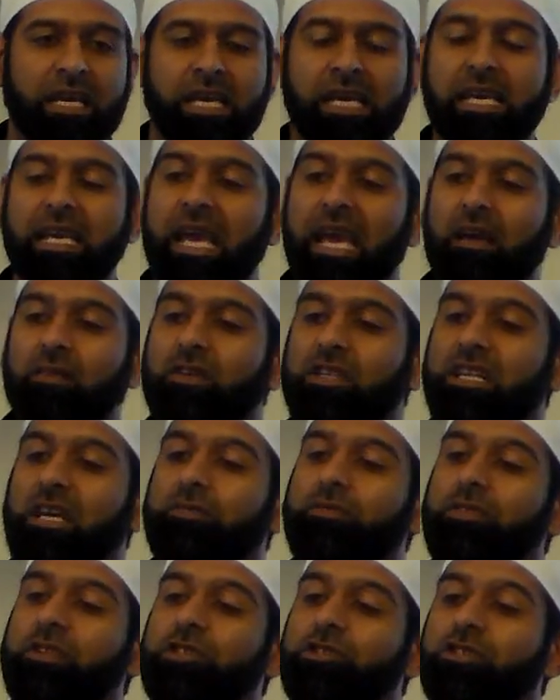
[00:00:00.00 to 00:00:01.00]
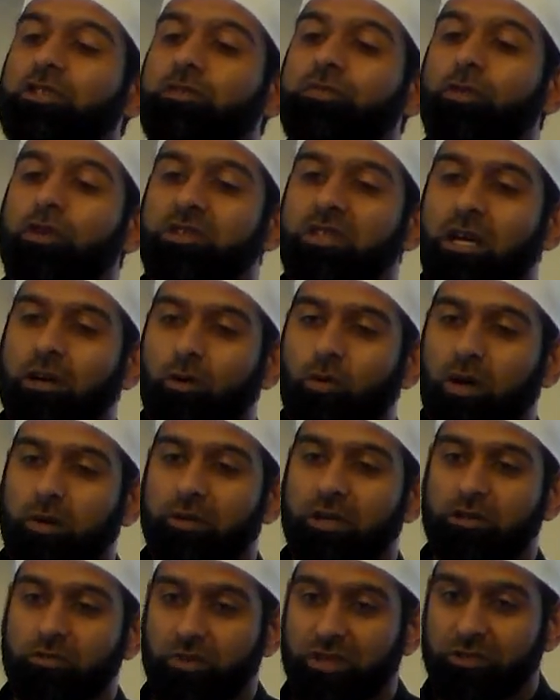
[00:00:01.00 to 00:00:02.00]
he gave a definition for
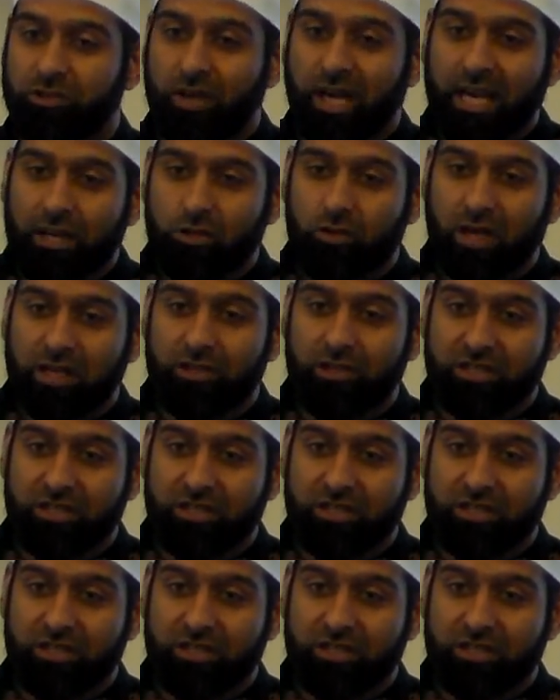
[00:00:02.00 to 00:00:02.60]
taqwa, because we're trying to